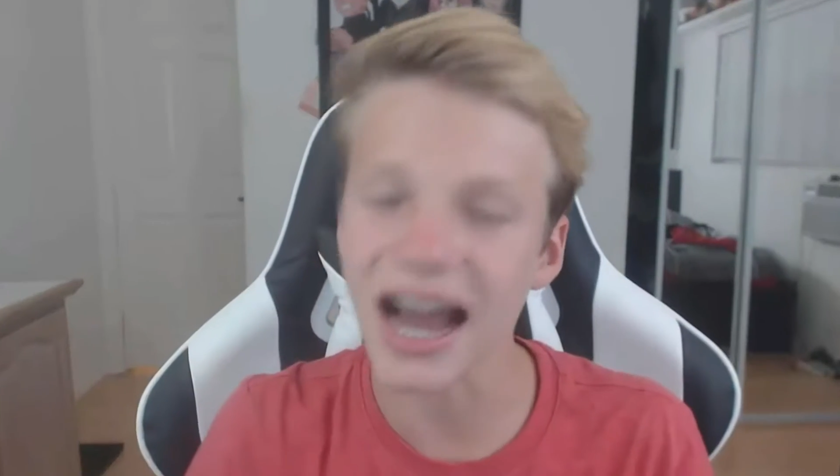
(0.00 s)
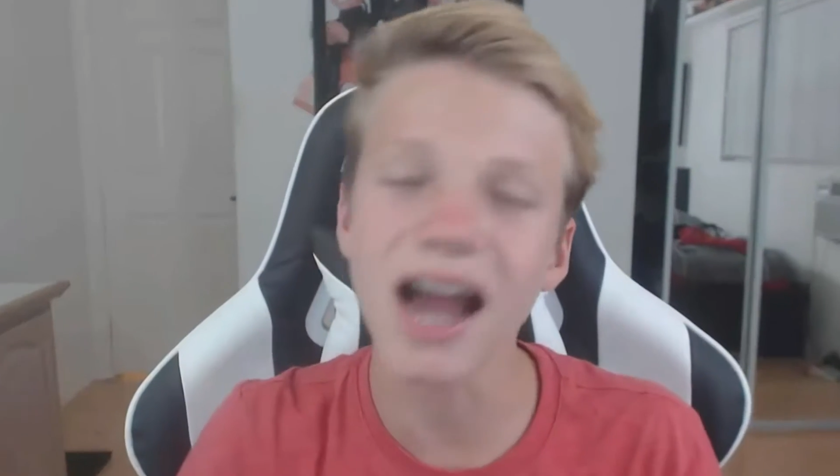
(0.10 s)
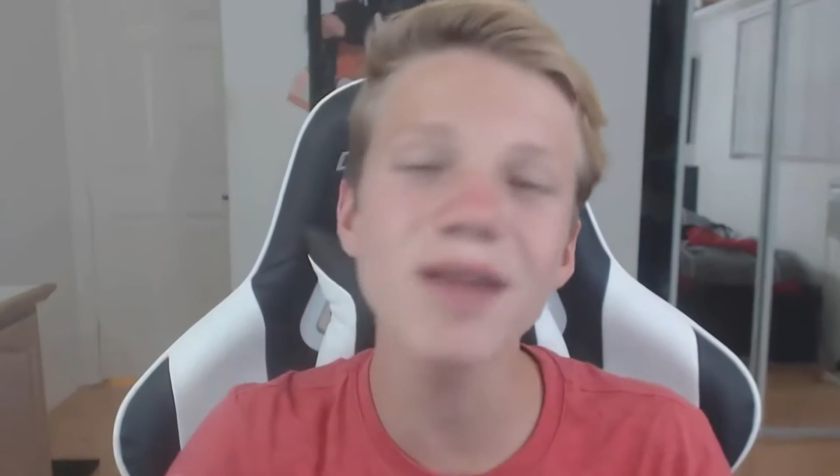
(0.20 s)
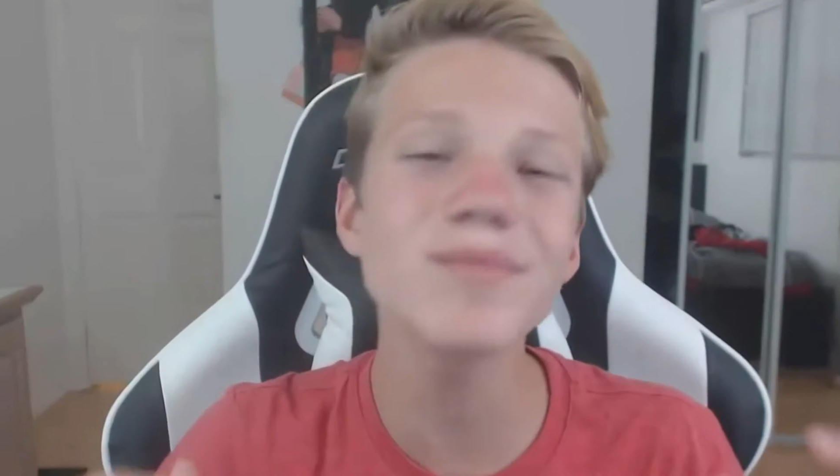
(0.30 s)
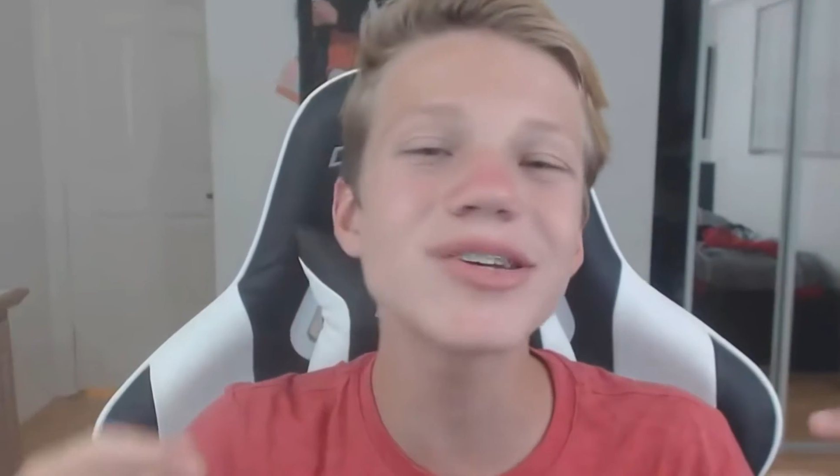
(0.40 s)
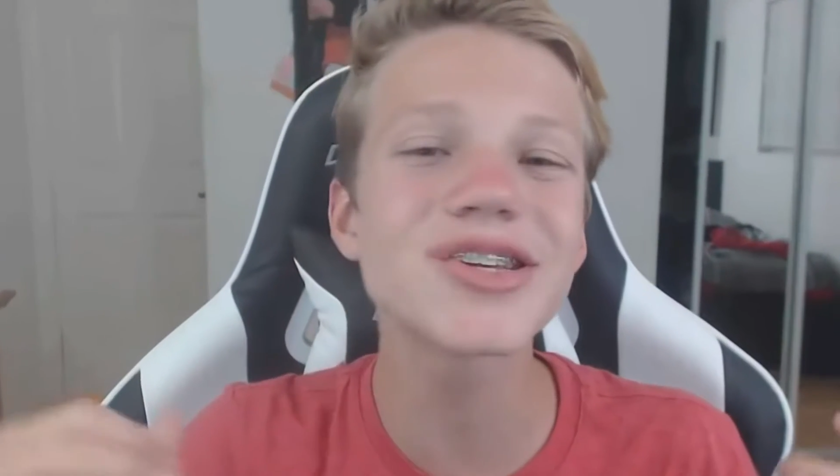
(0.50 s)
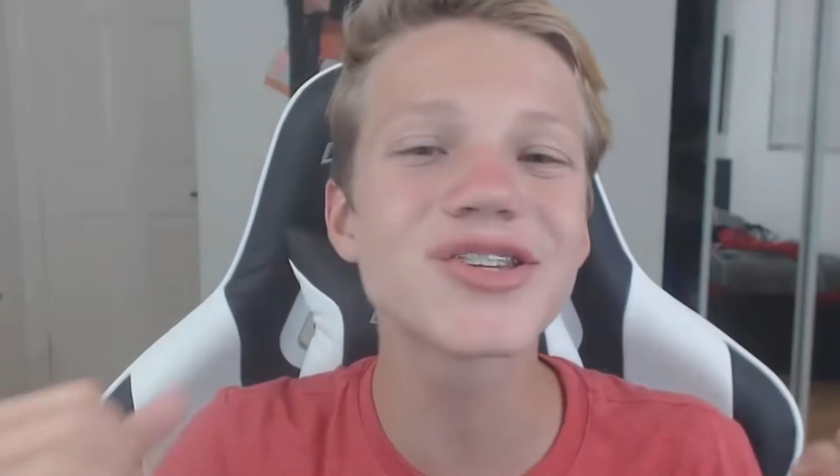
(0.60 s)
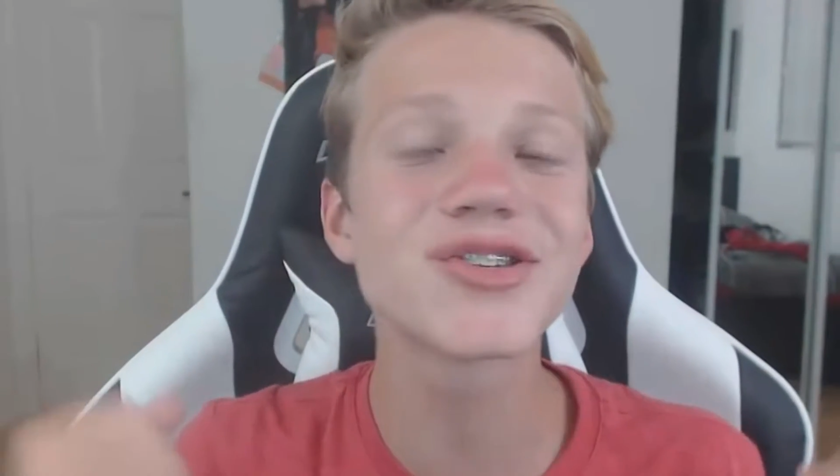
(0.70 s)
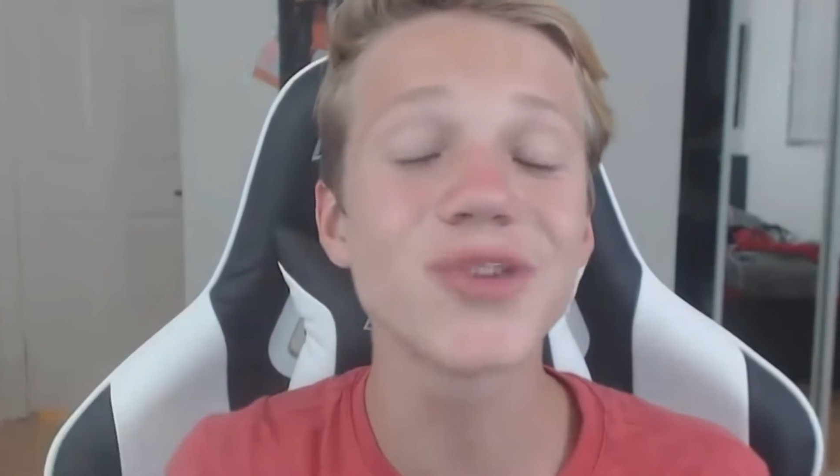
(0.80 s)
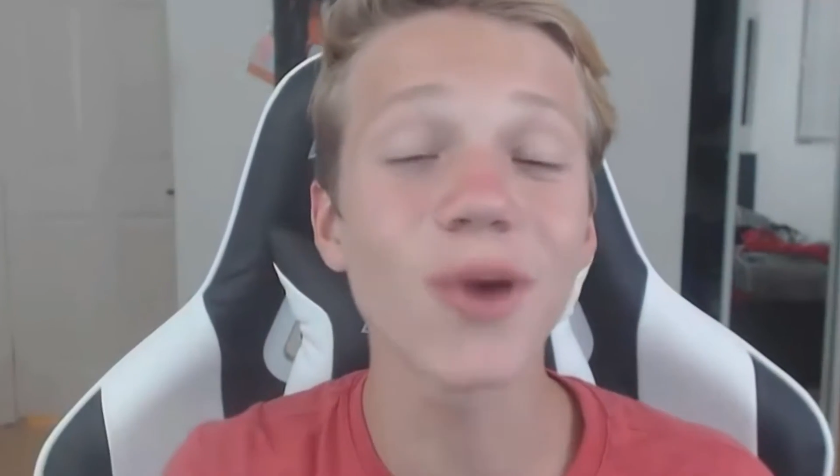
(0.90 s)
I'm just
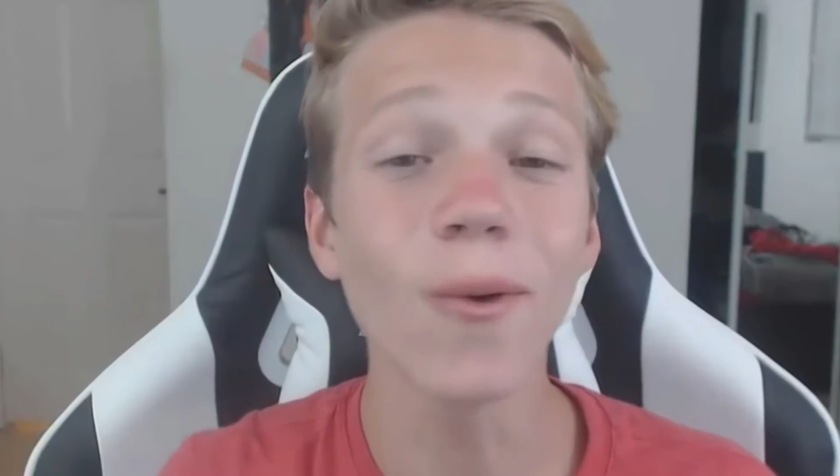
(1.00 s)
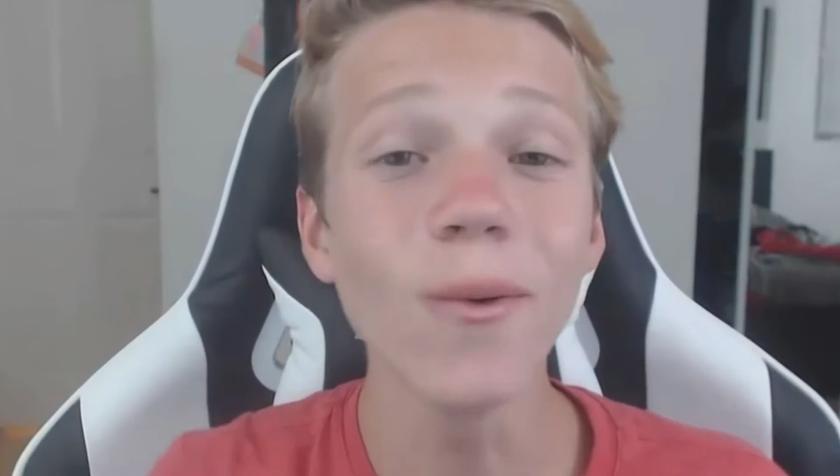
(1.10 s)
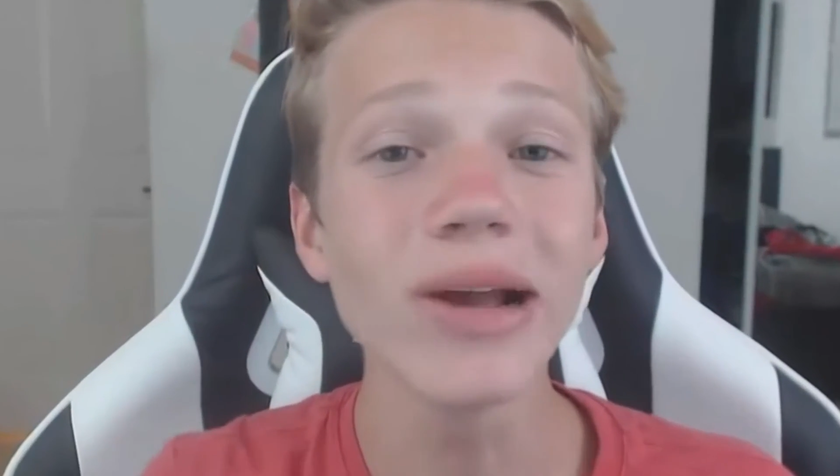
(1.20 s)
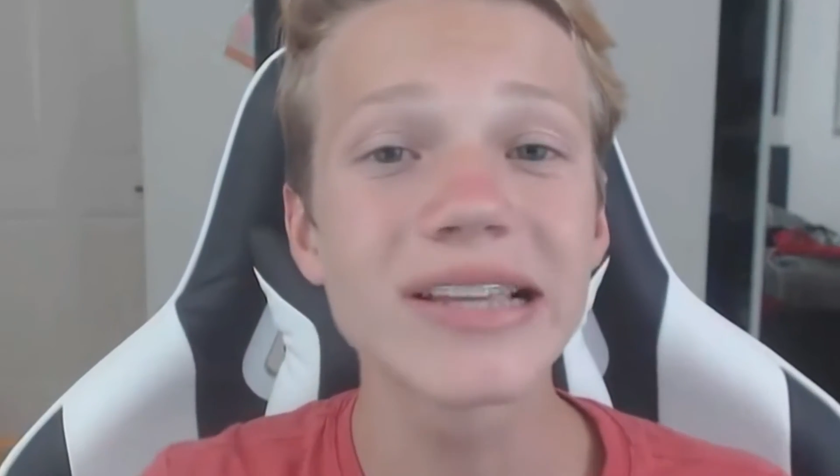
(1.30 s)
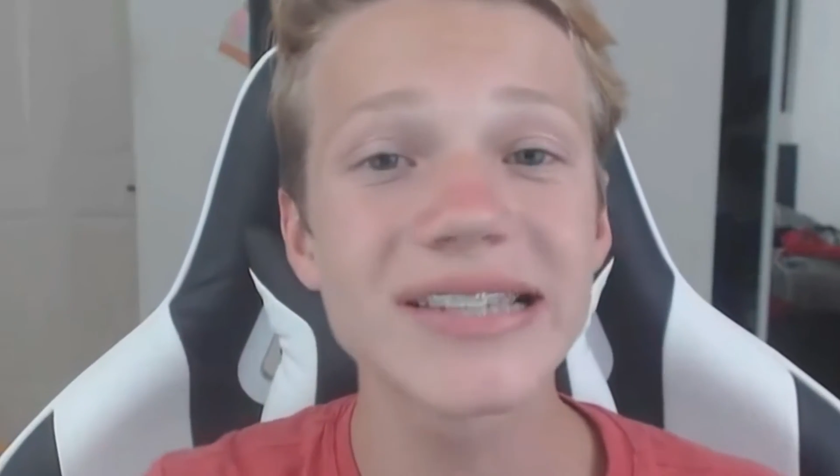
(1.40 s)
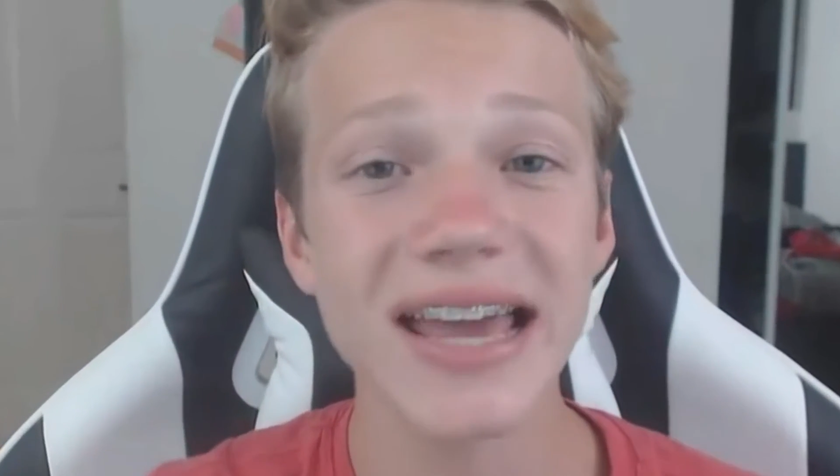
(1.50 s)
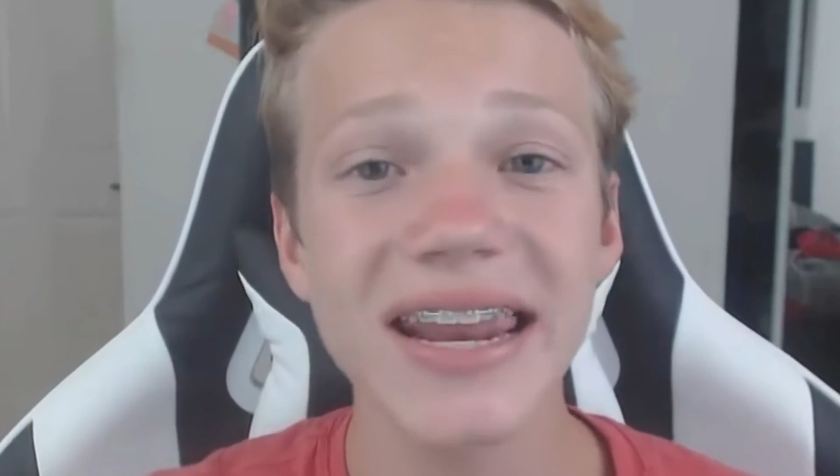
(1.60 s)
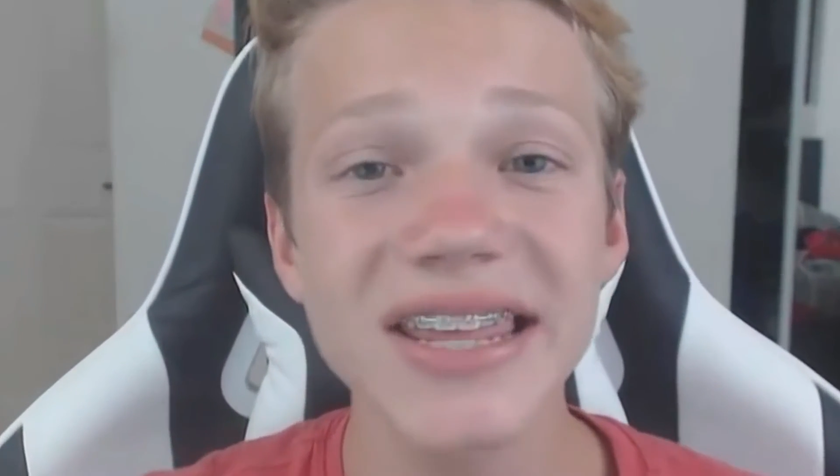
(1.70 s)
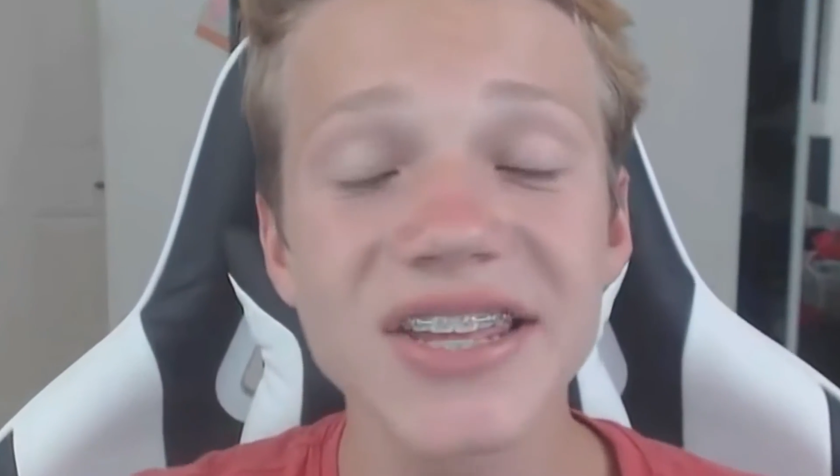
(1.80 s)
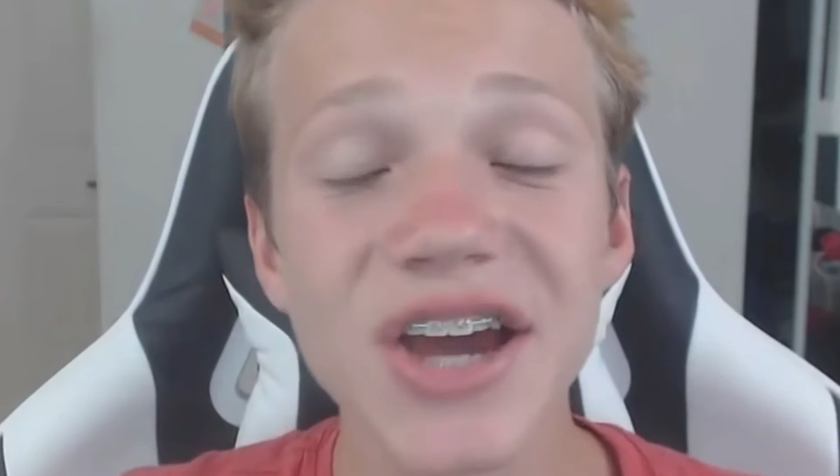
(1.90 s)
so
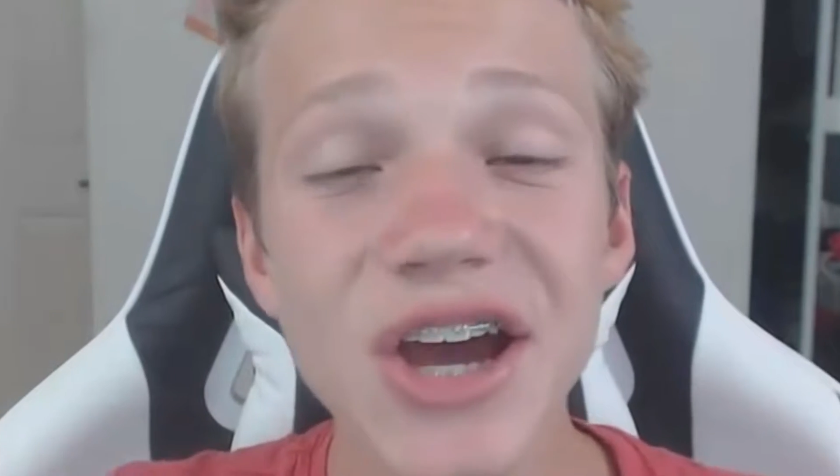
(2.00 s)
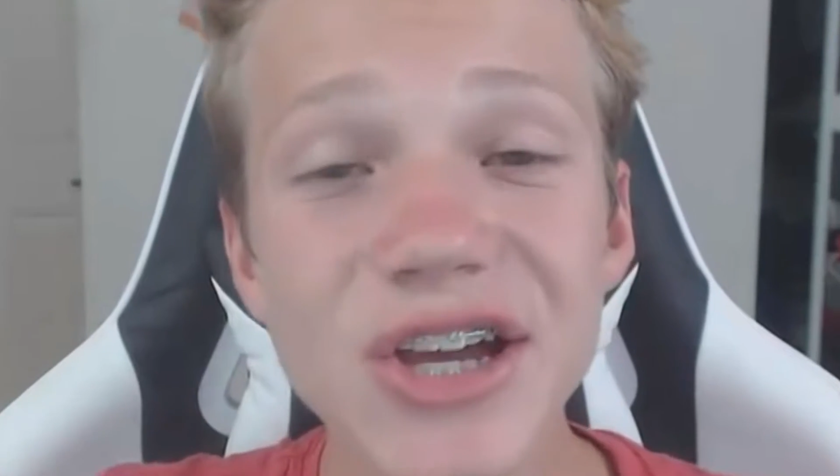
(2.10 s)
excited.